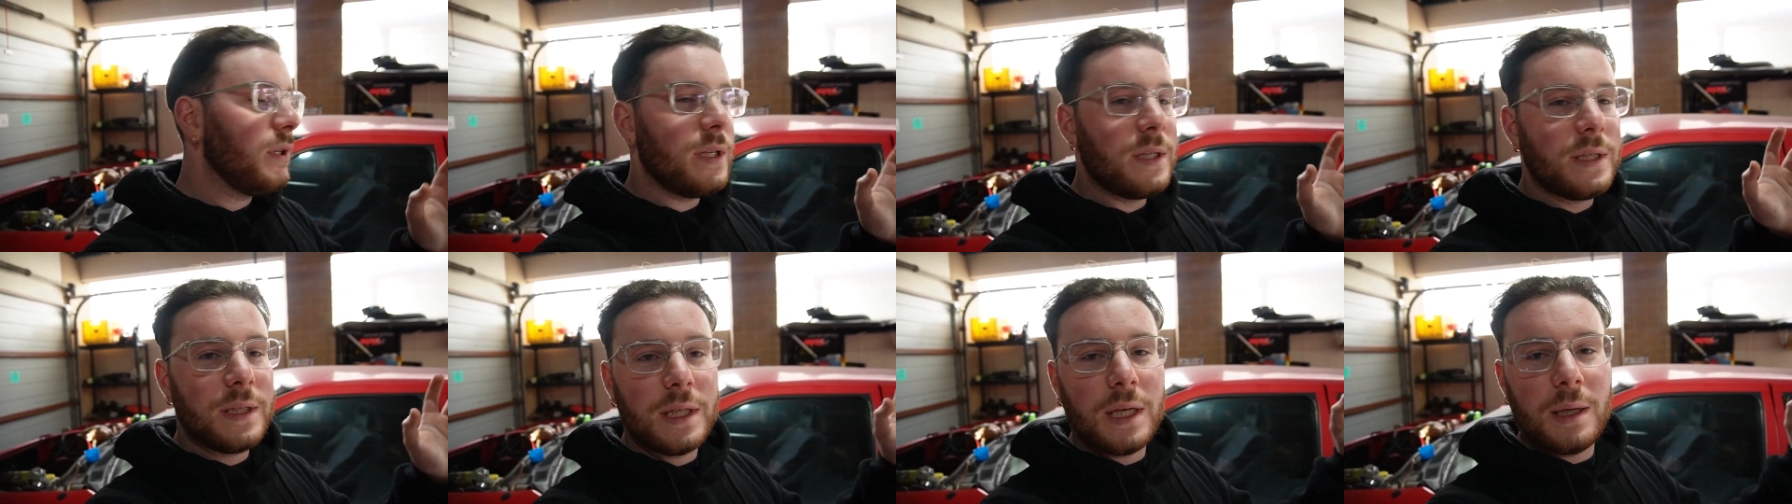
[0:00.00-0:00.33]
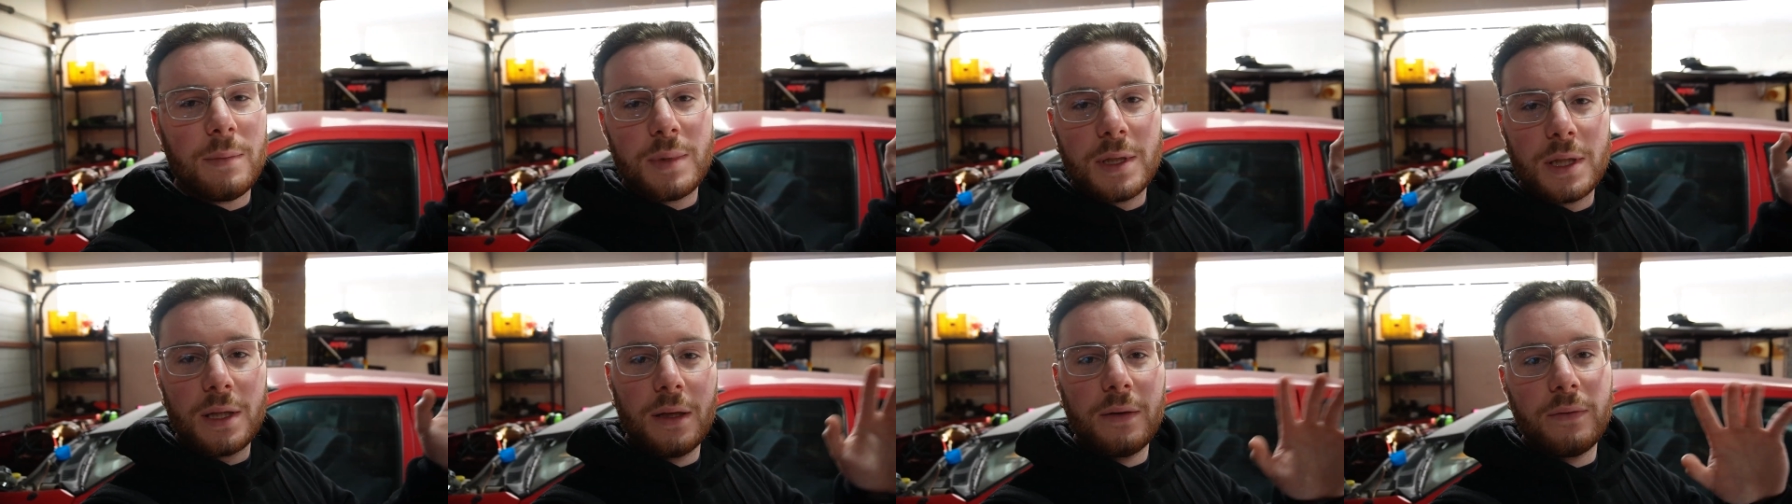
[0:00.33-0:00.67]
these
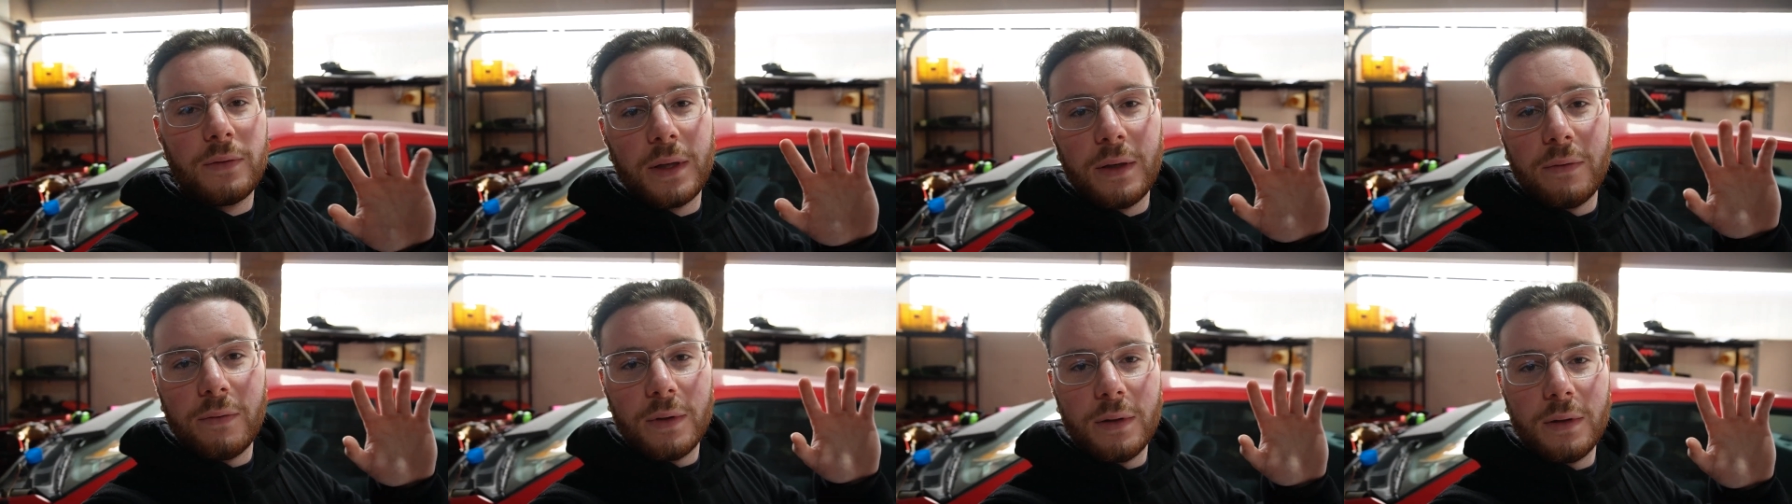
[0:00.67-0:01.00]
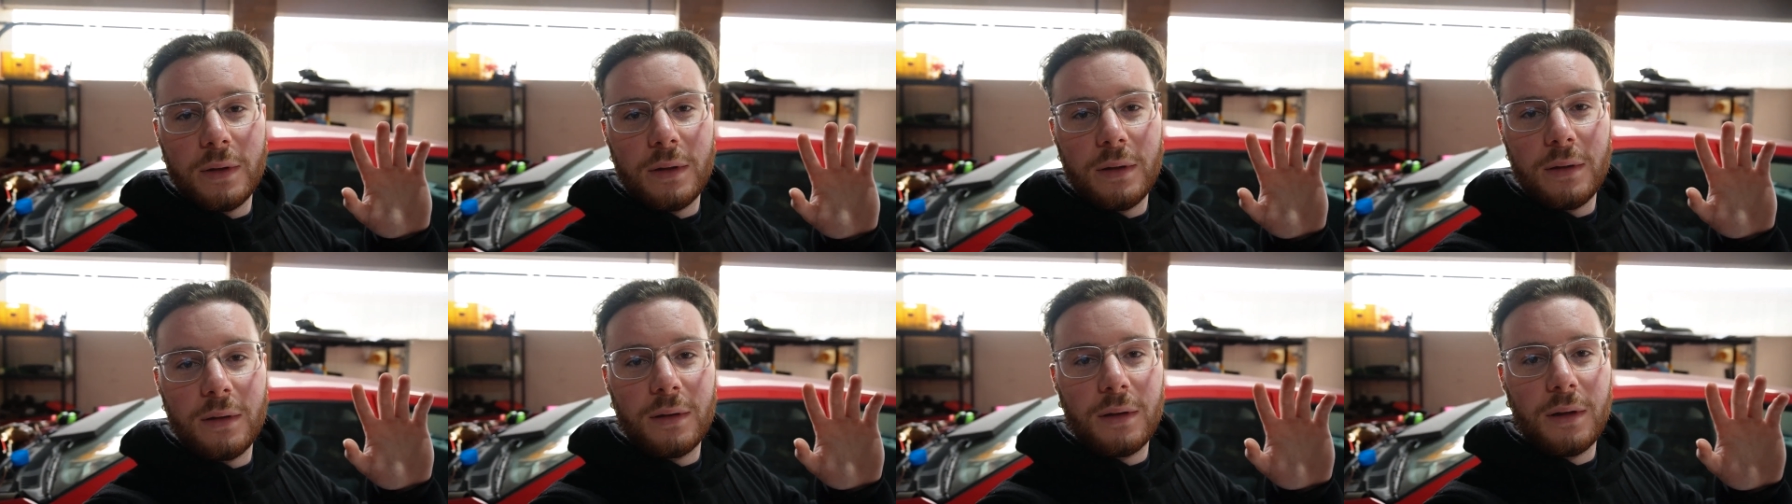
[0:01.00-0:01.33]
tips that I've
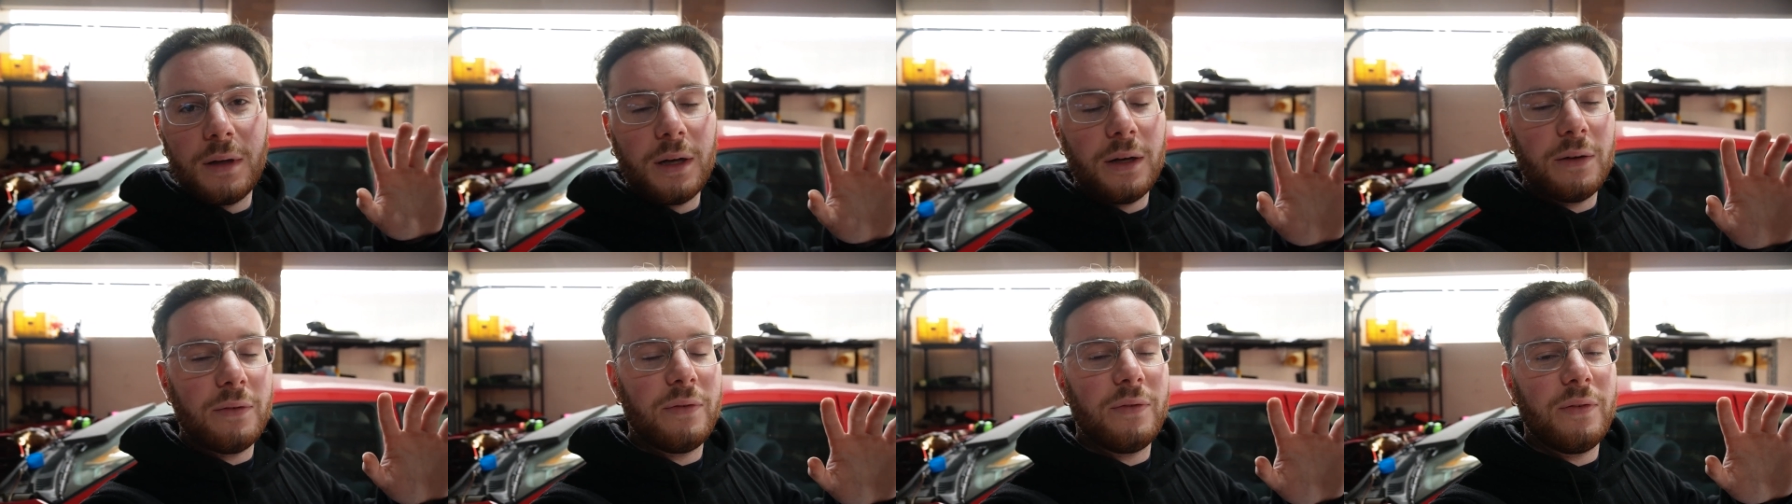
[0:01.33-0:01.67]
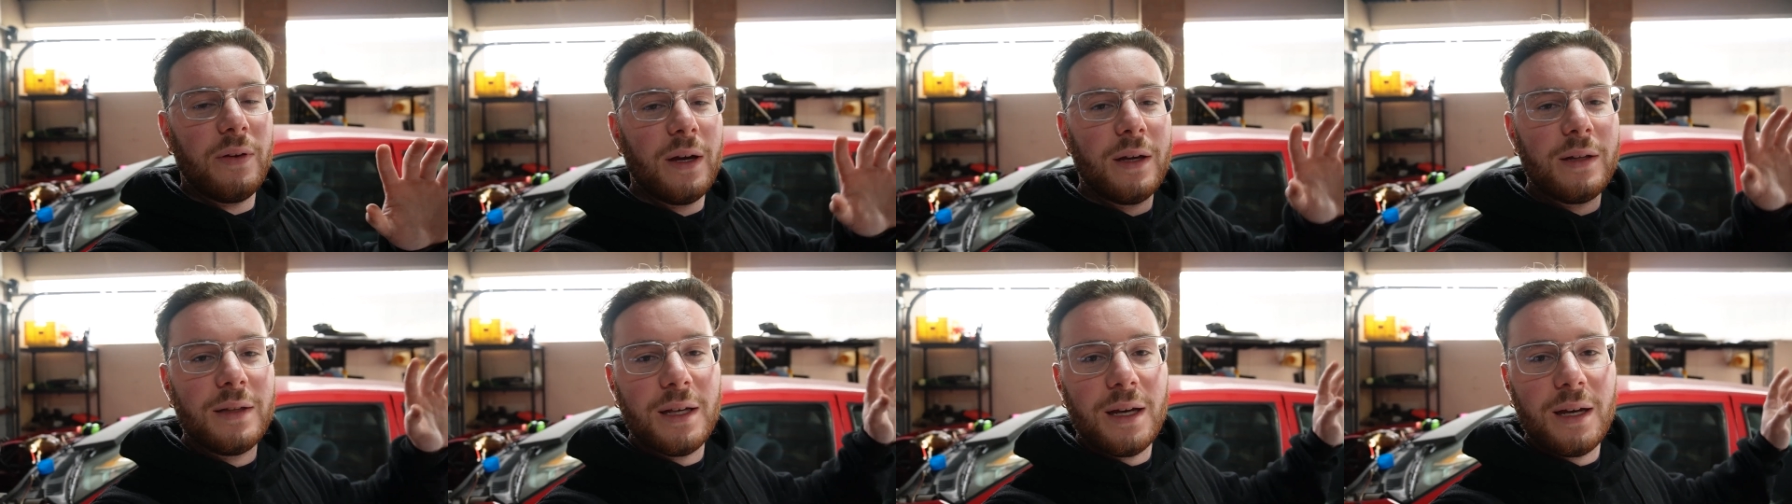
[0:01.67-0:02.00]
given I
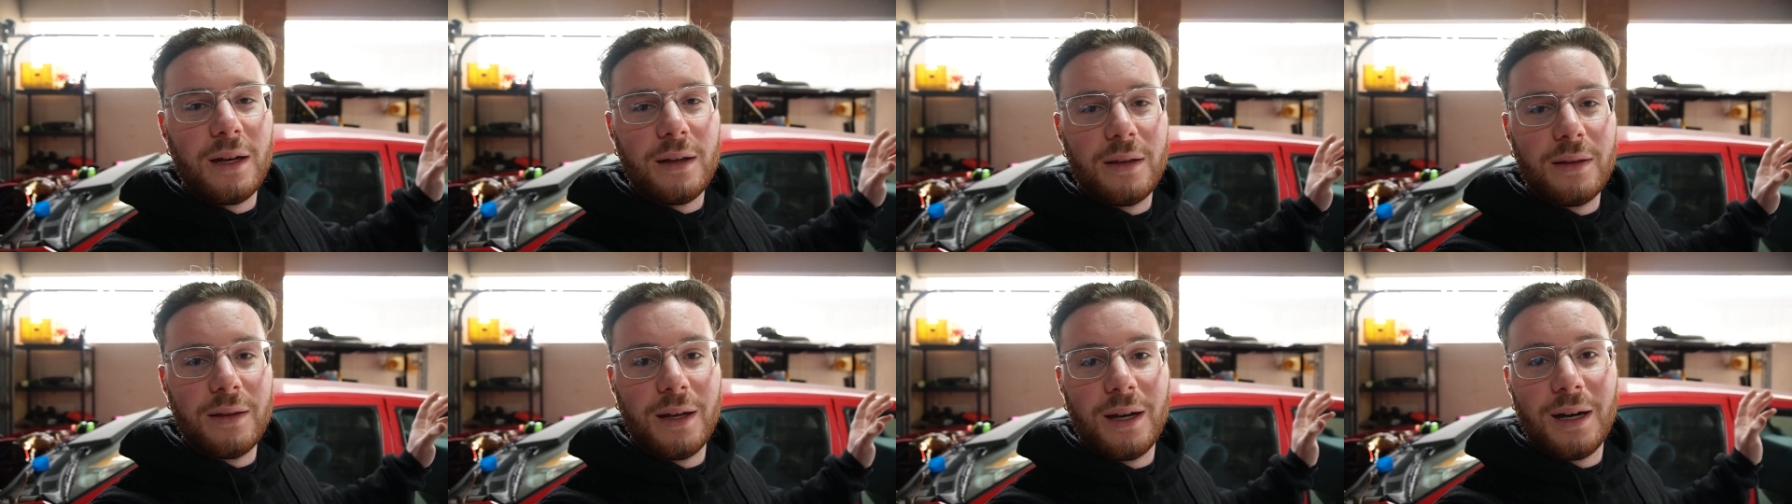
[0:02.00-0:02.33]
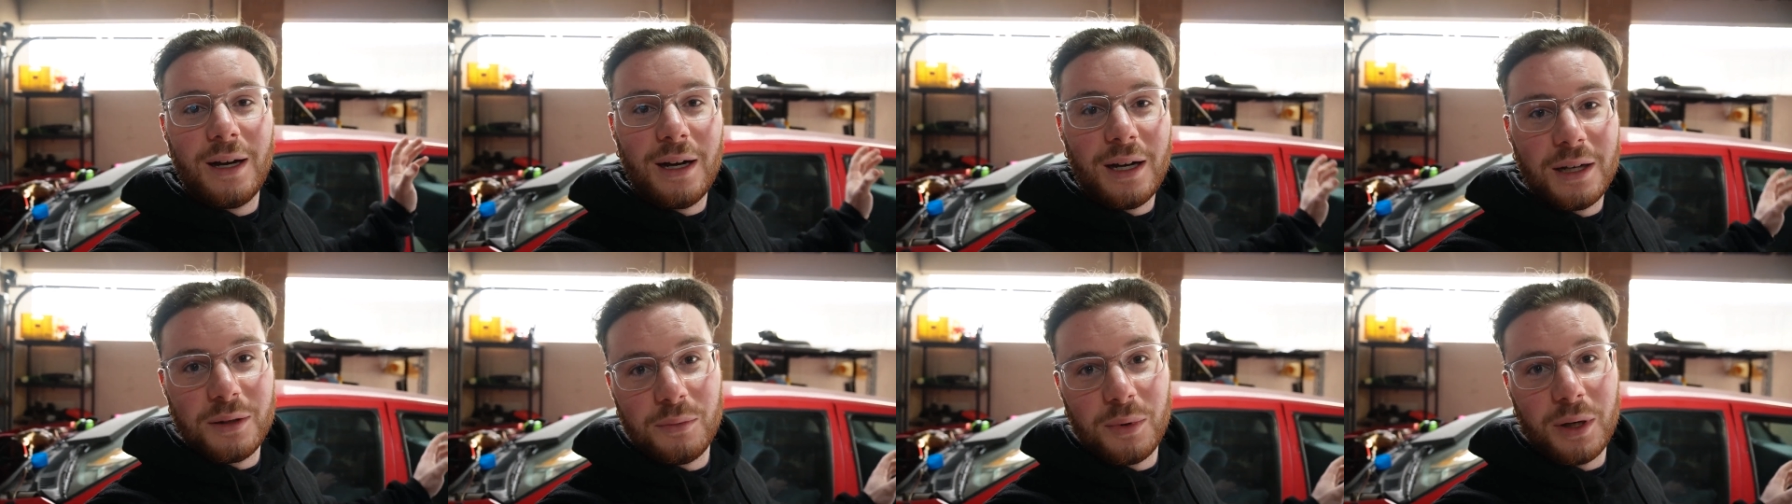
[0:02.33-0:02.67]
found out the
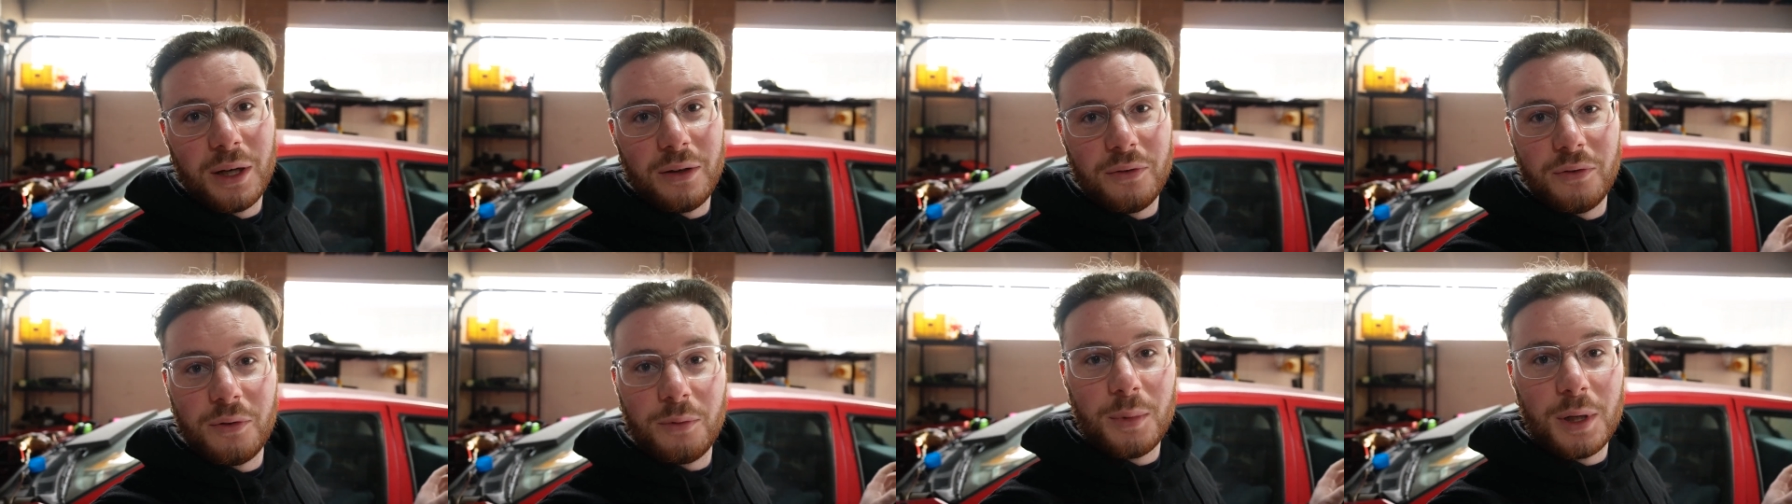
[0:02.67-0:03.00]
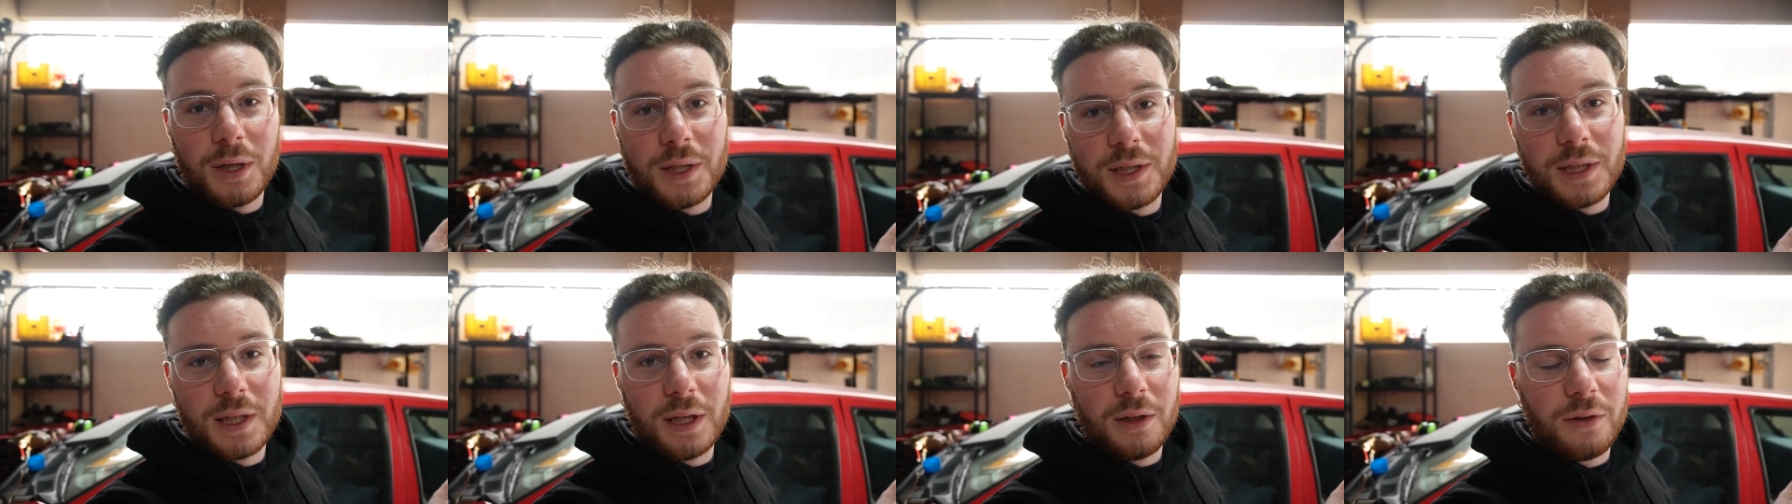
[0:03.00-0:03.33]
hard way for
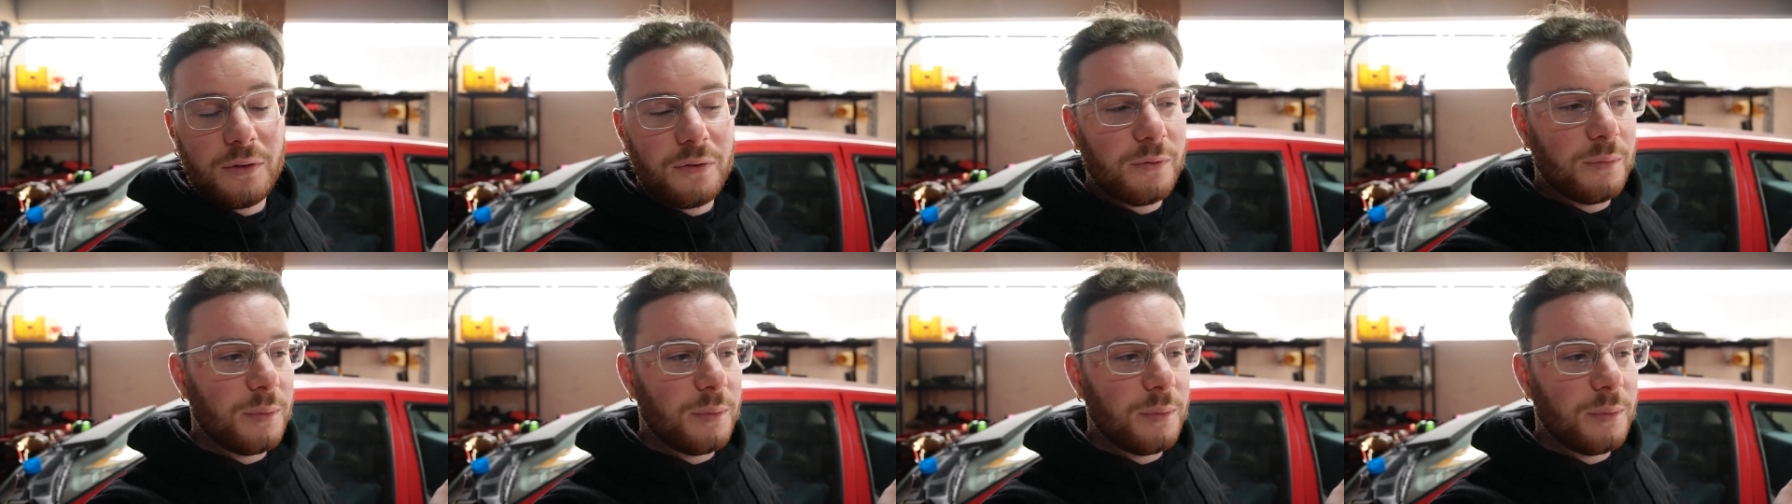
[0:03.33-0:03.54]
myself